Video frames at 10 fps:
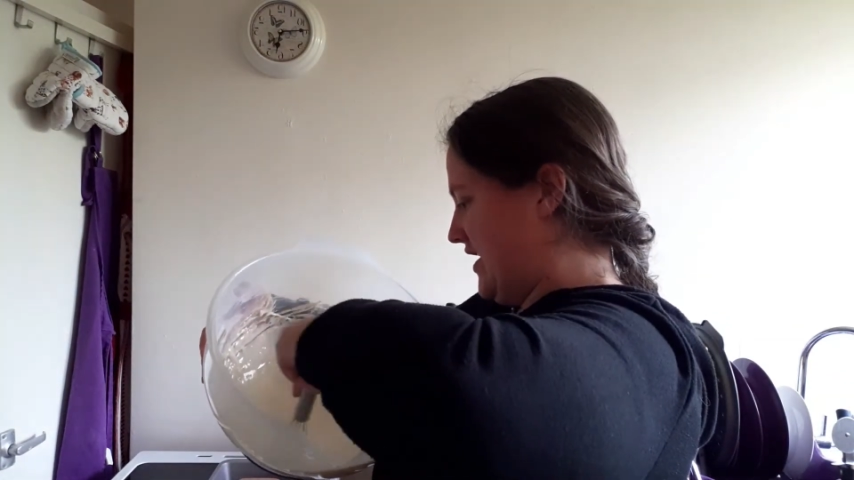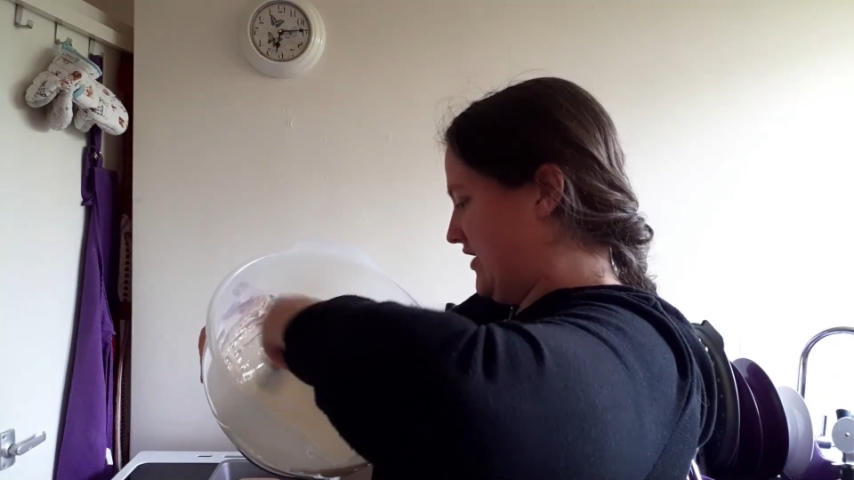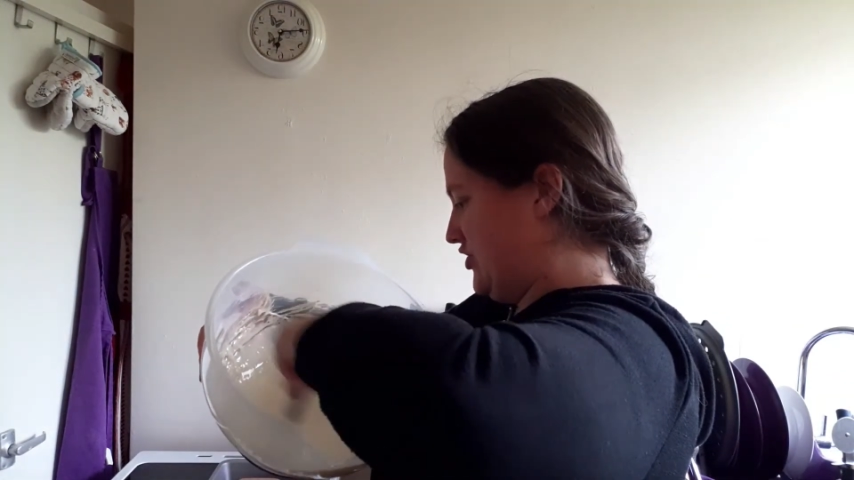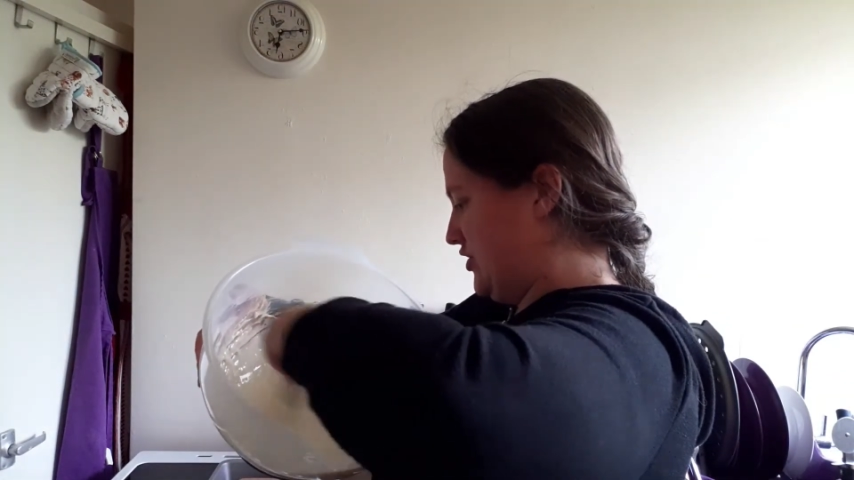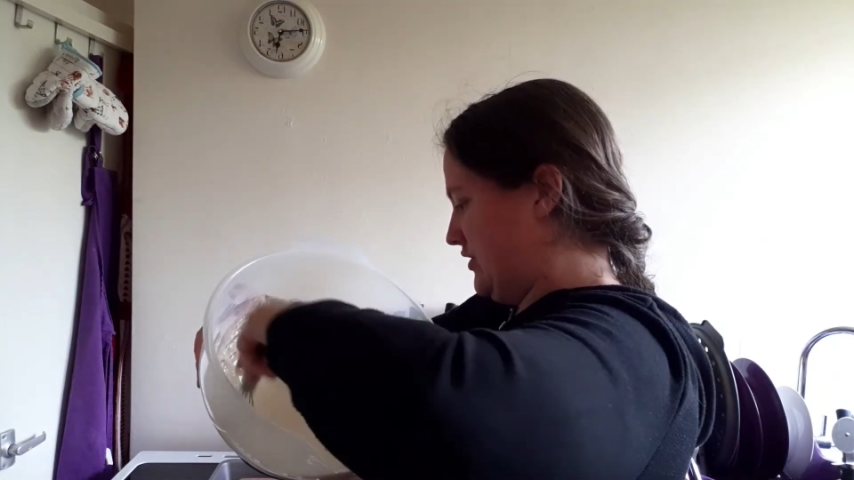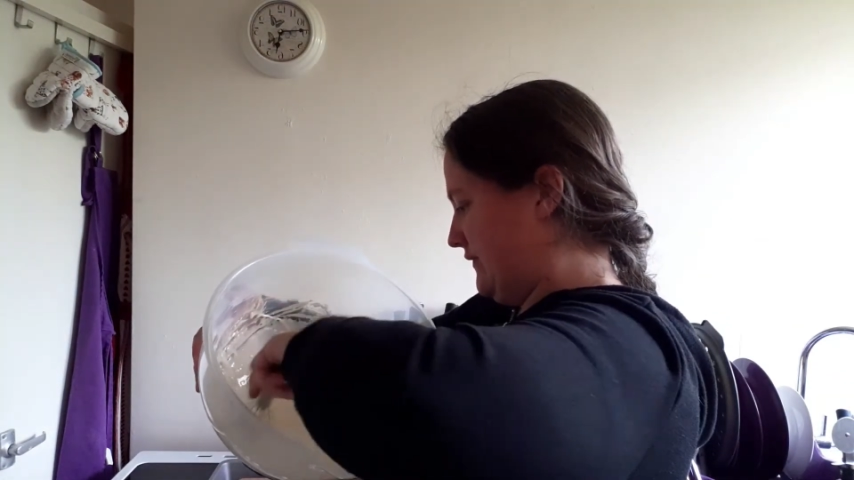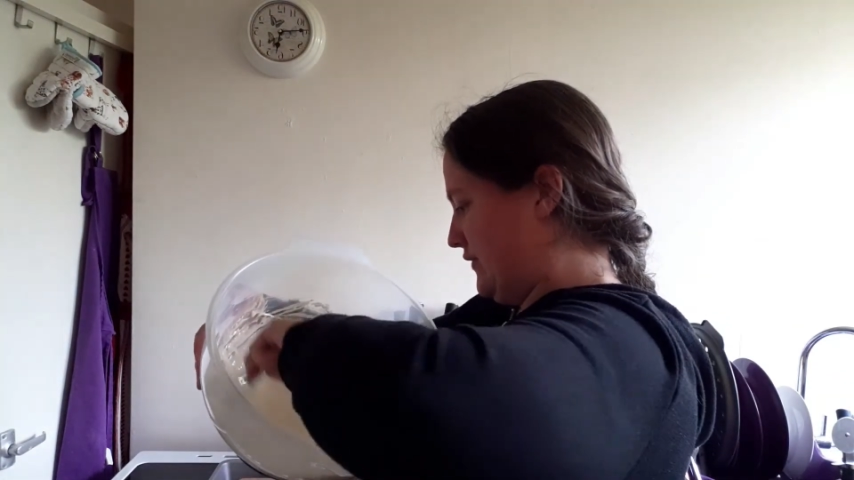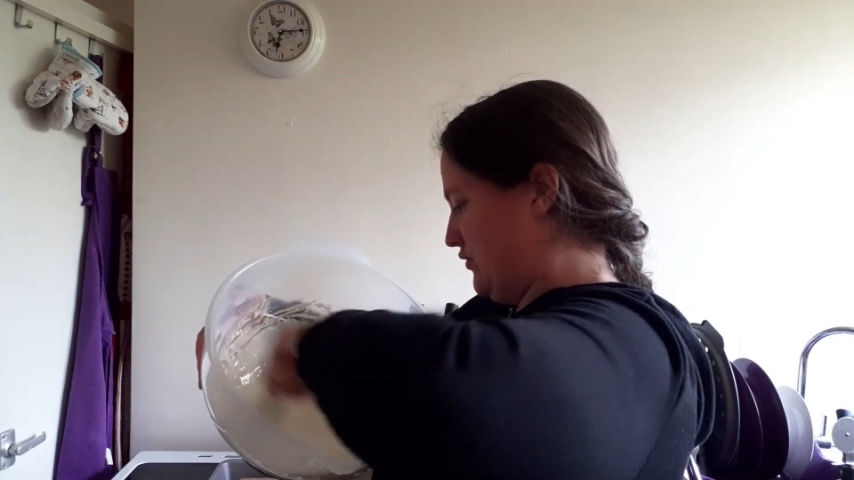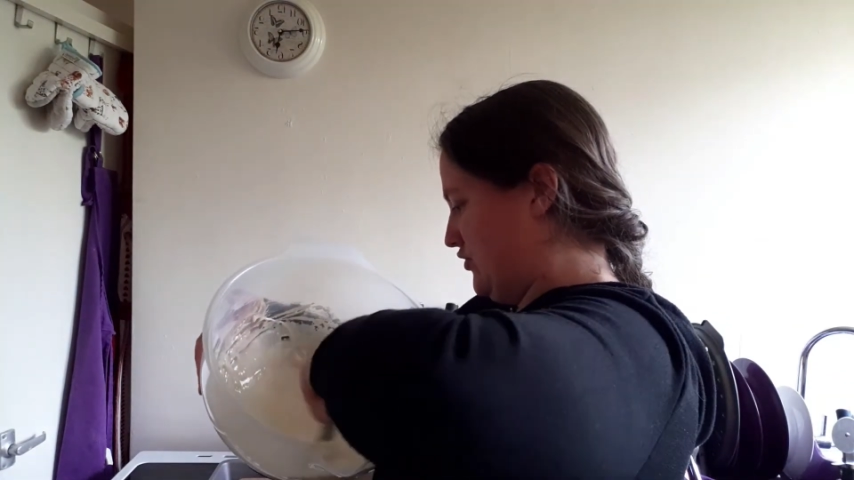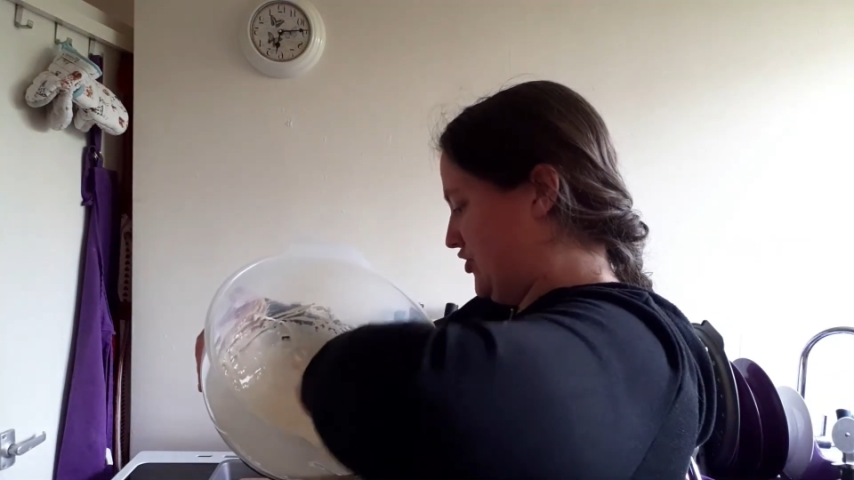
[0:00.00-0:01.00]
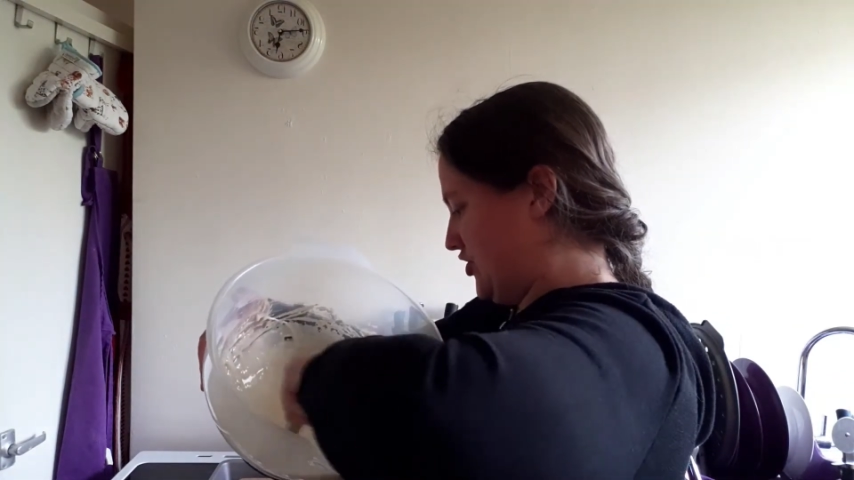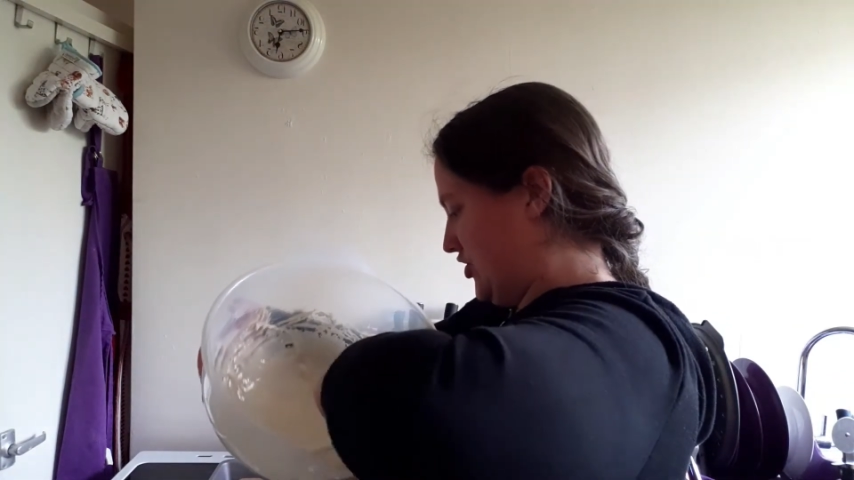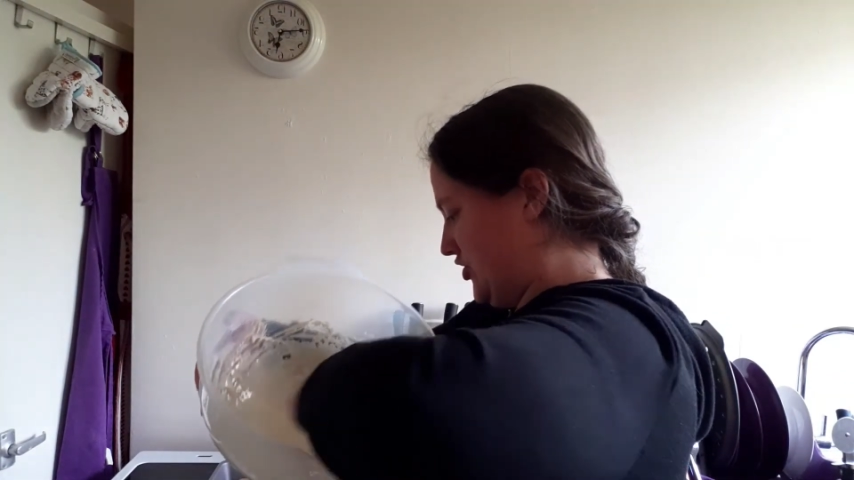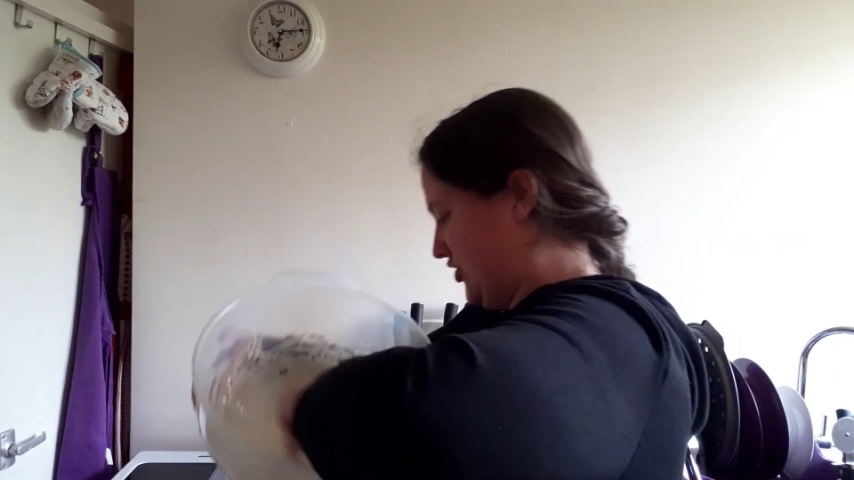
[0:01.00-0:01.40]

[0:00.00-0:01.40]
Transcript: the edge, of course, because